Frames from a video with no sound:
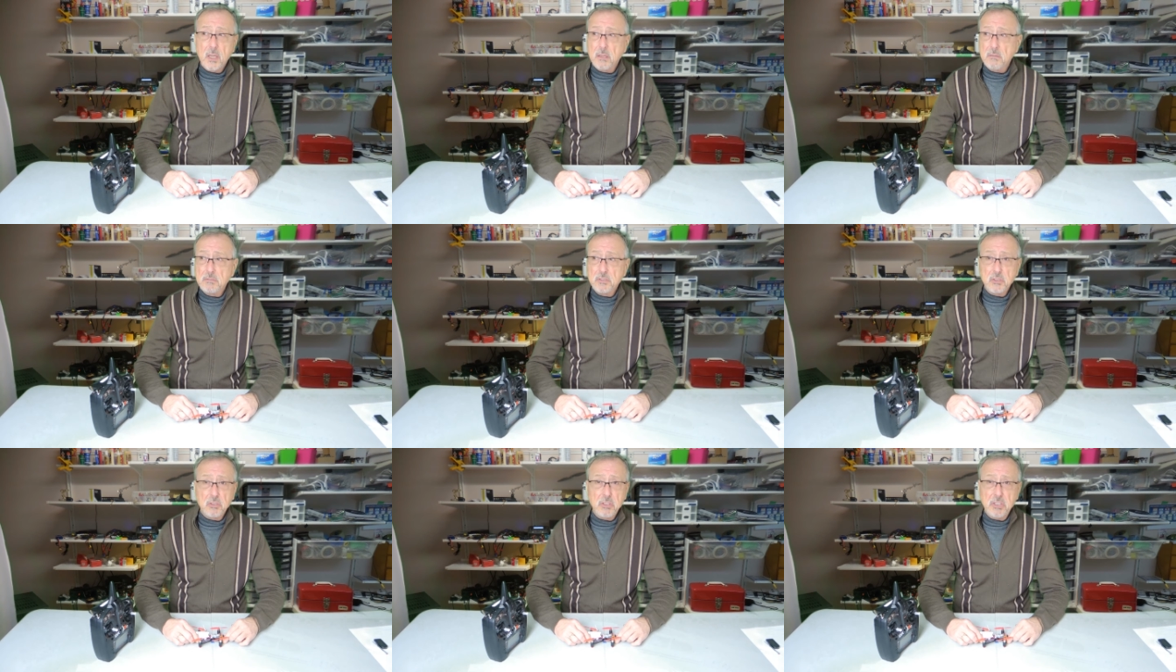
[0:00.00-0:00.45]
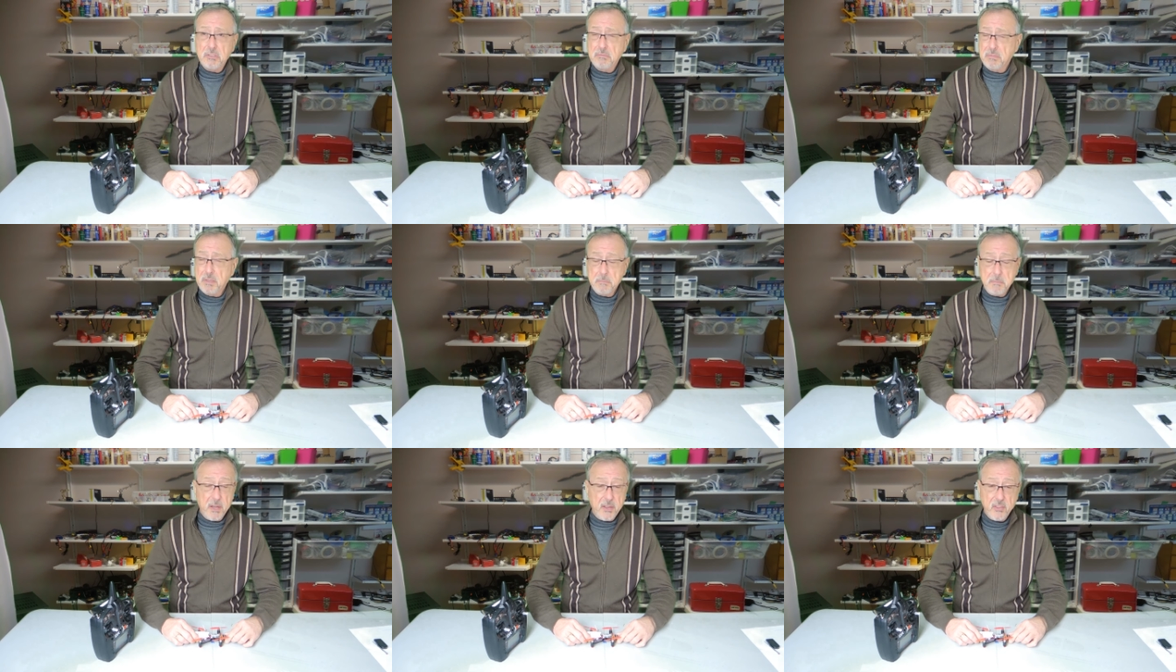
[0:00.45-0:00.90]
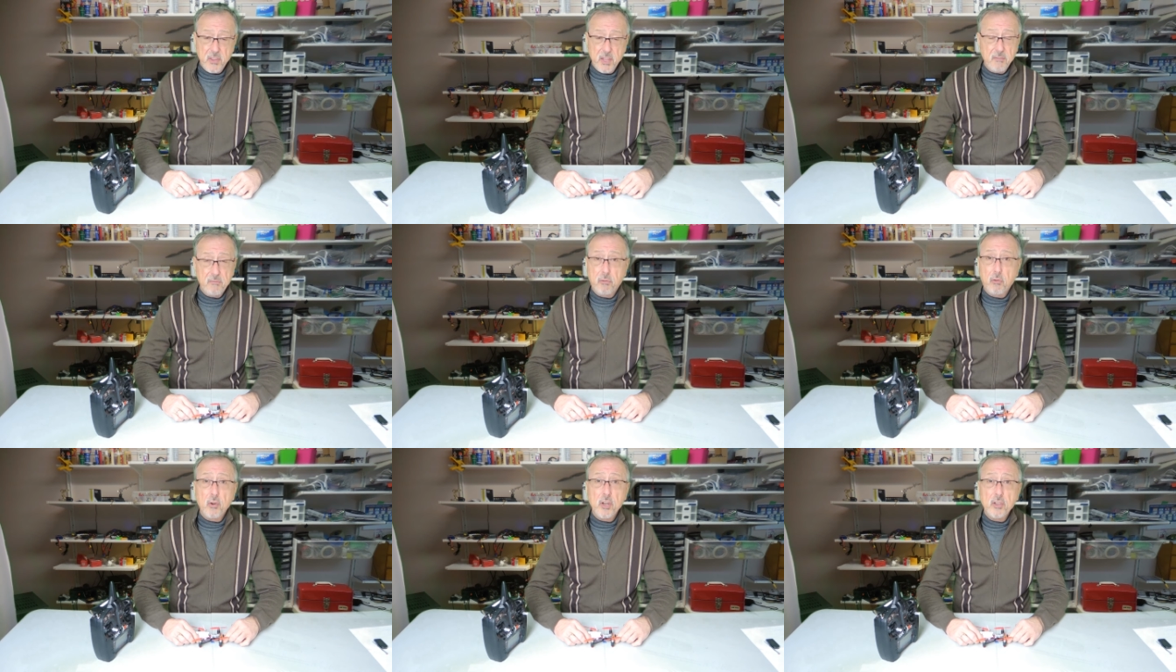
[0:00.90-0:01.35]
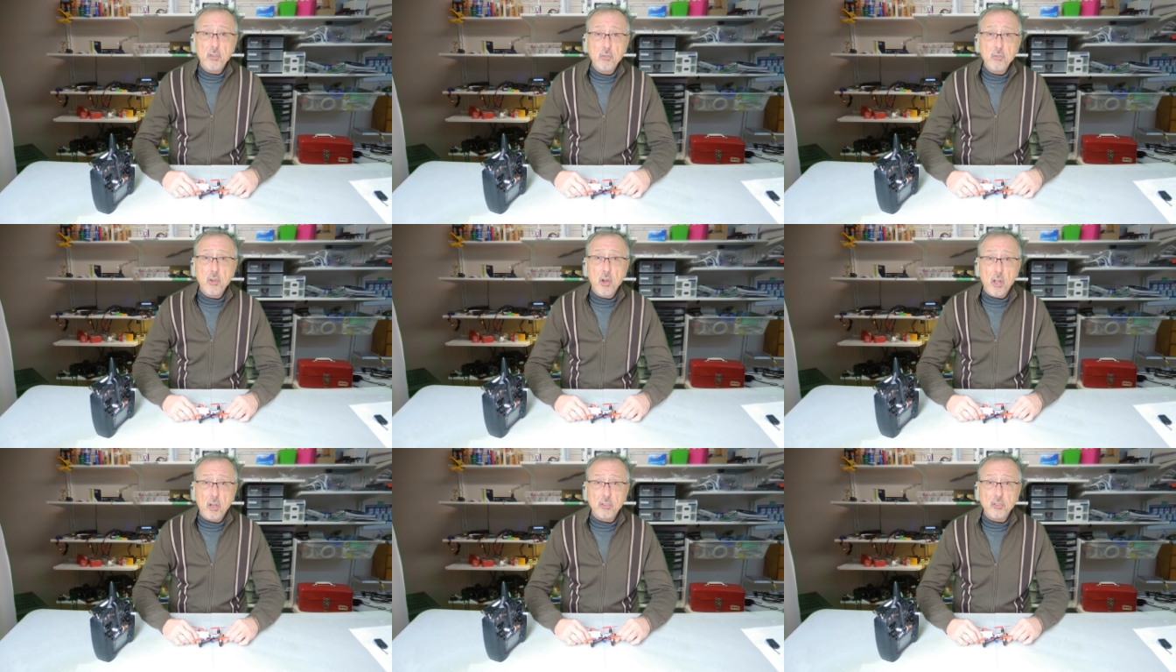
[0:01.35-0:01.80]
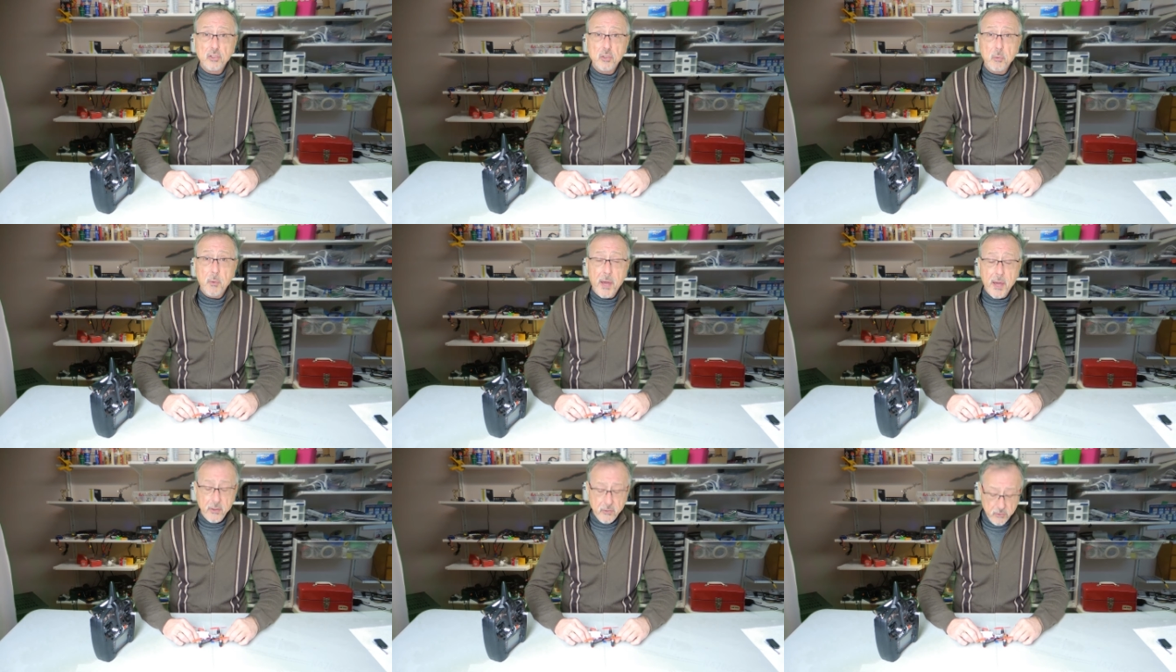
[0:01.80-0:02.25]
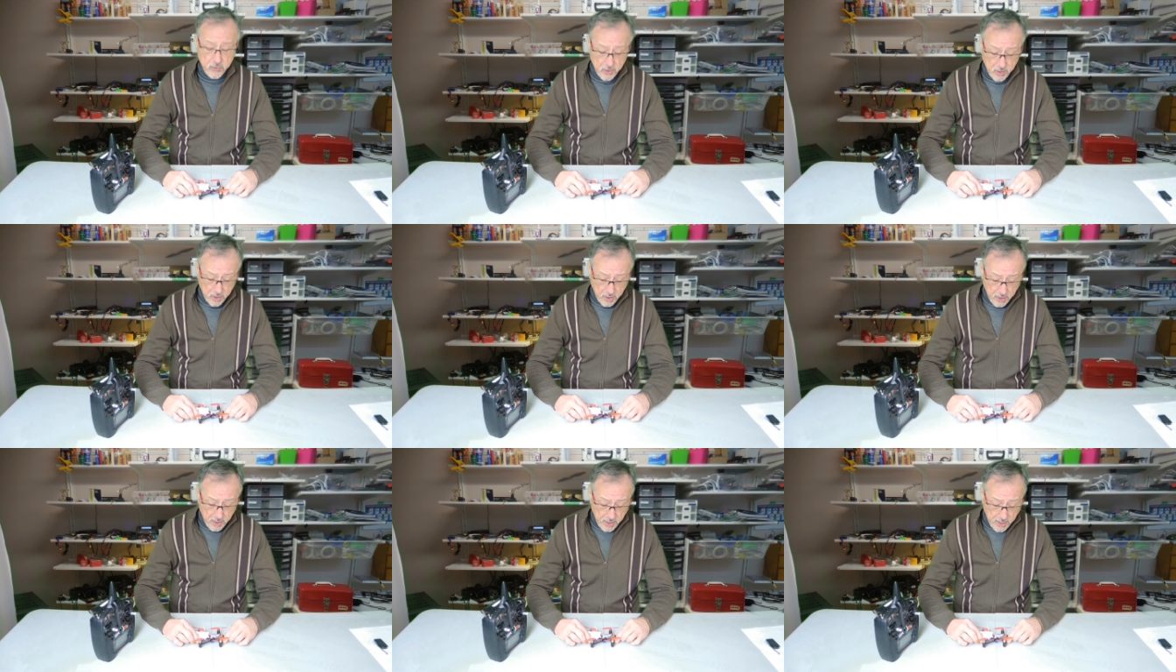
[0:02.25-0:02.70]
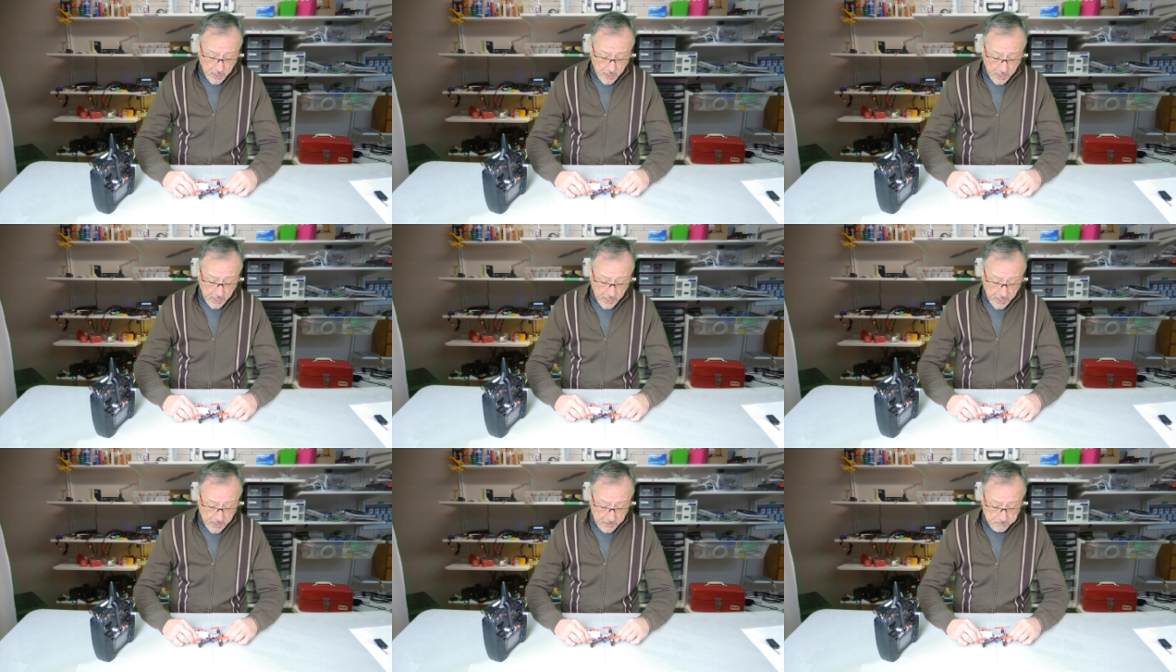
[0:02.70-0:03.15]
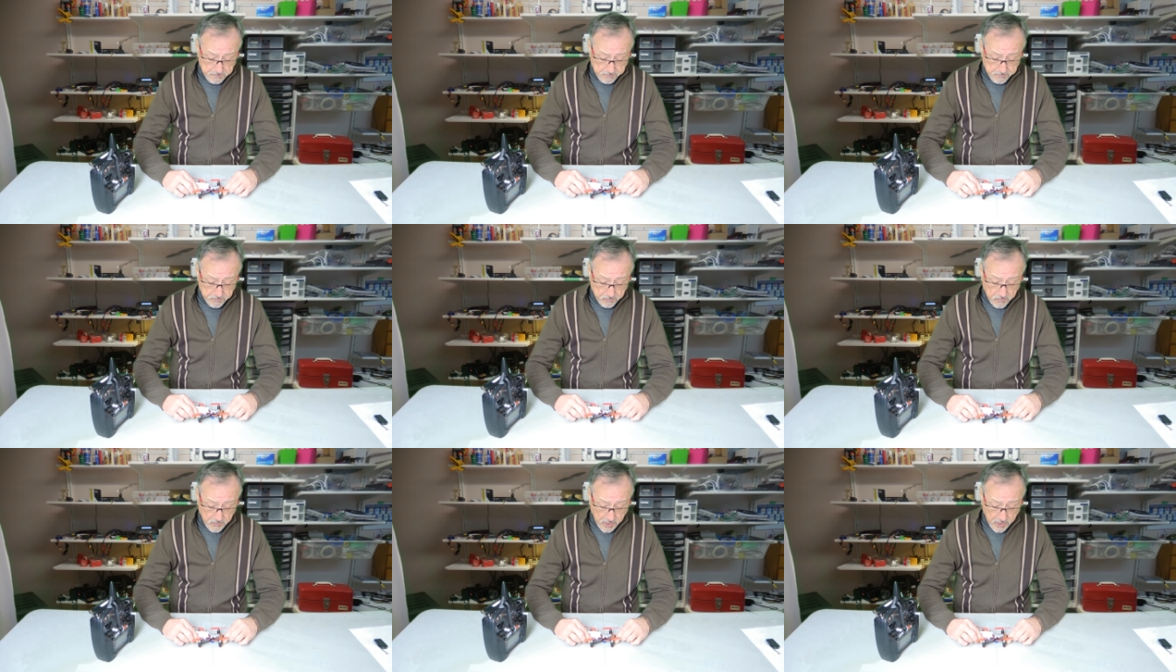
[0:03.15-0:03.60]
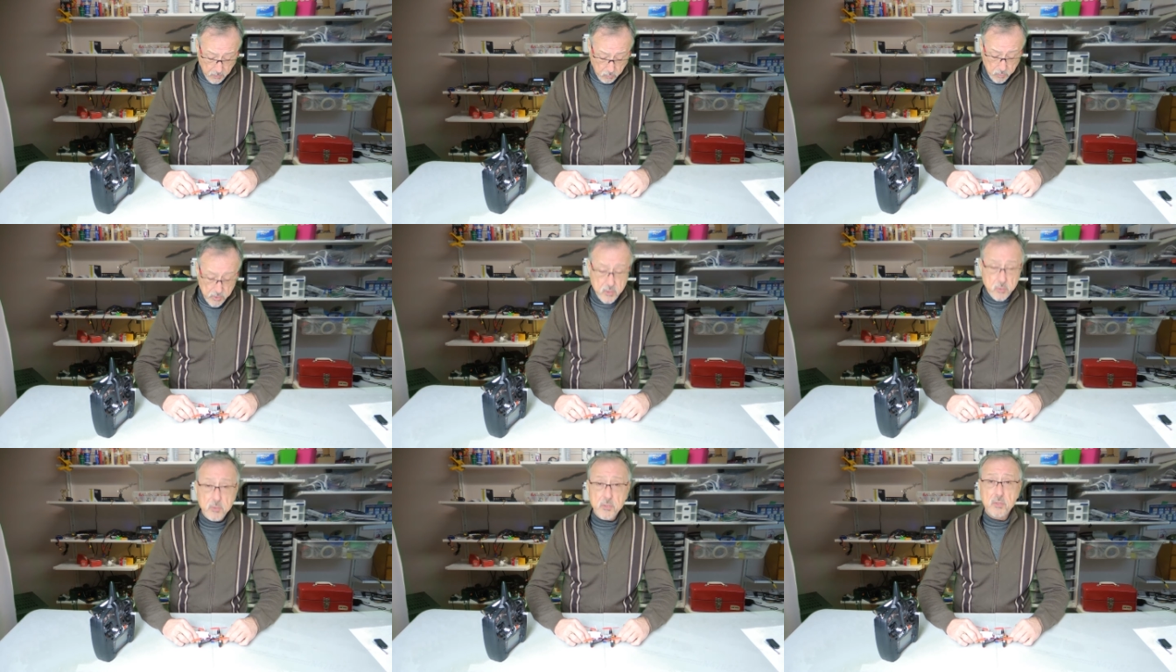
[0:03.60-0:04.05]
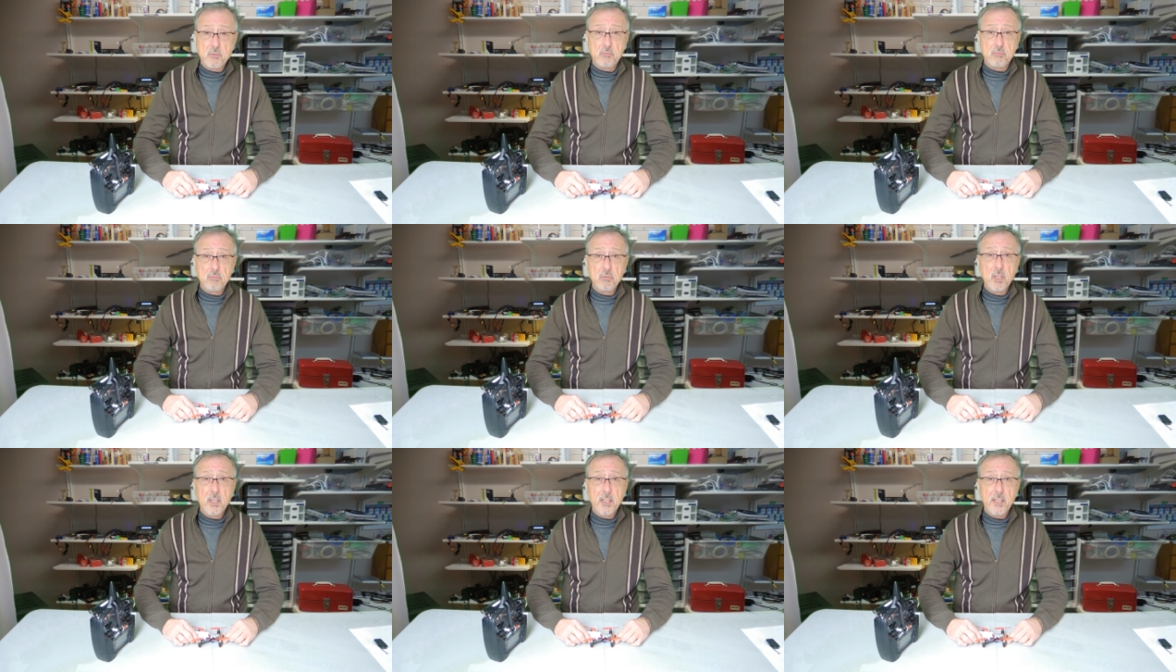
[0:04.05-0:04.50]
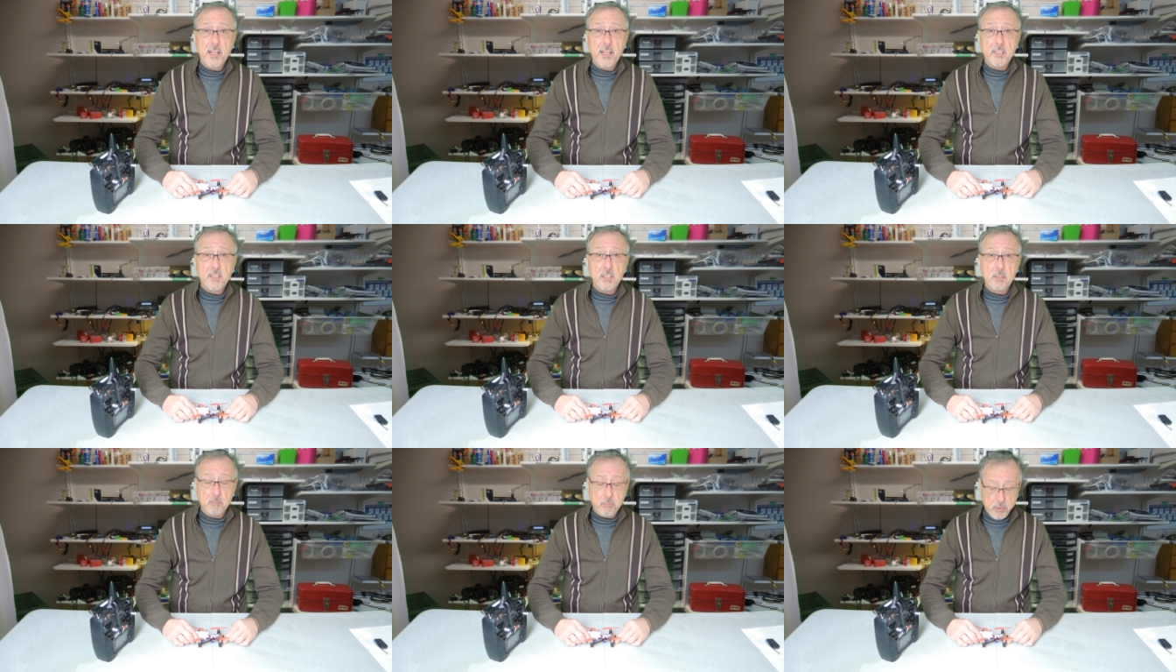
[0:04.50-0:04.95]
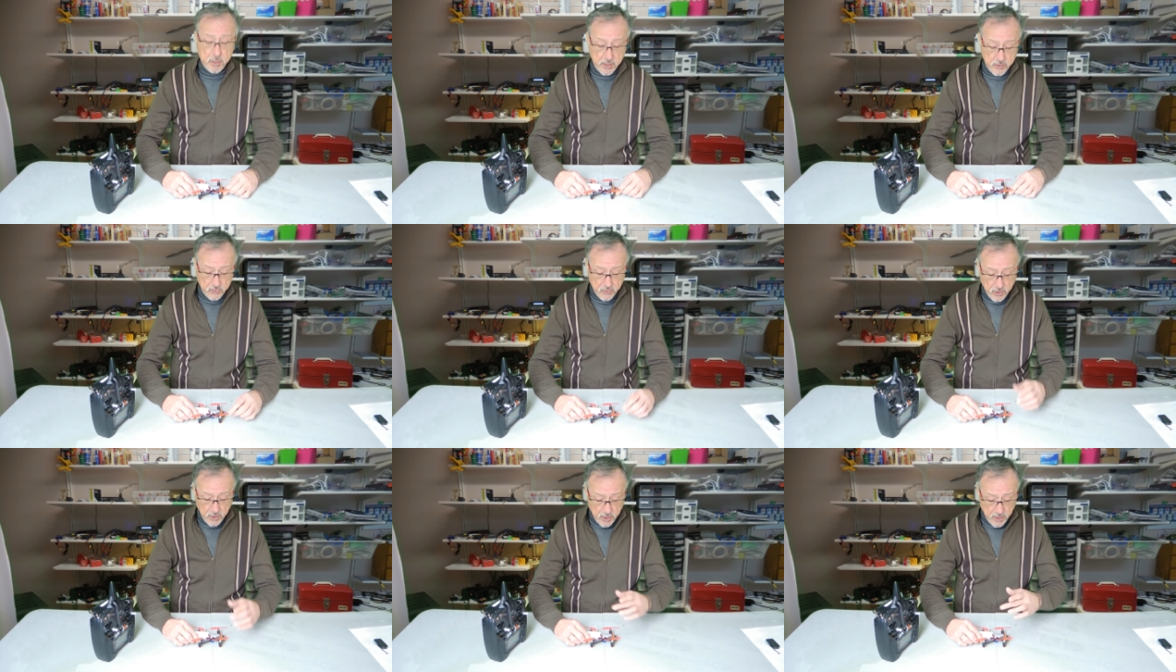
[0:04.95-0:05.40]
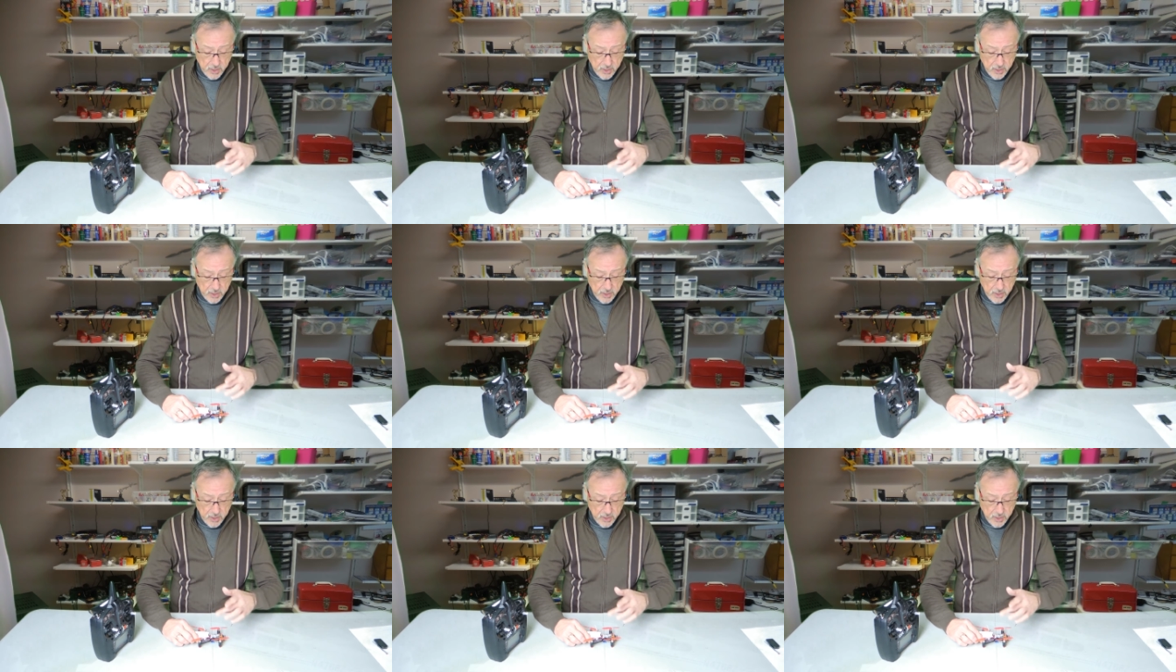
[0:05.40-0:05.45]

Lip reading: It was only, I think, $42 US, which was really an excellent price.